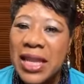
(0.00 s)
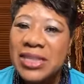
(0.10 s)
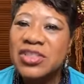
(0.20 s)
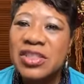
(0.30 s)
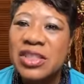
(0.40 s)
And
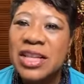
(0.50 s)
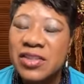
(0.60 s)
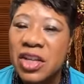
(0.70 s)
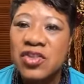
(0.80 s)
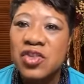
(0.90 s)
that just
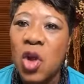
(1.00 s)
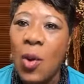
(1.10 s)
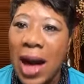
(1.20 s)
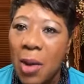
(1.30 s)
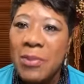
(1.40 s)
lets us
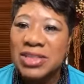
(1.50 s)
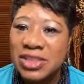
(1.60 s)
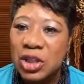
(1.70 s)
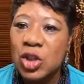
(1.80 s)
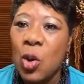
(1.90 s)
know how
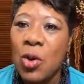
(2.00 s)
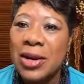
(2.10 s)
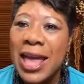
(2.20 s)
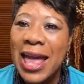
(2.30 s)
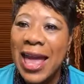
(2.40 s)
much the
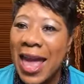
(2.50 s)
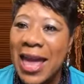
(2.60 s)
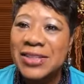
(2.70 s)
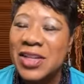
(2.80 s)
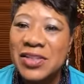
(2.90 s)
Lord
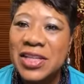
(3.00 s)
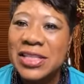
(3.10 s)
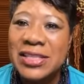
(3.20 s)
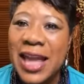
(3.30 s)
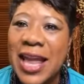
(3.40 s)
has us
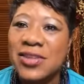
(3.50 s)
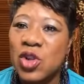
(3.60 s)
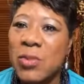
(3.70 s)
in his hands.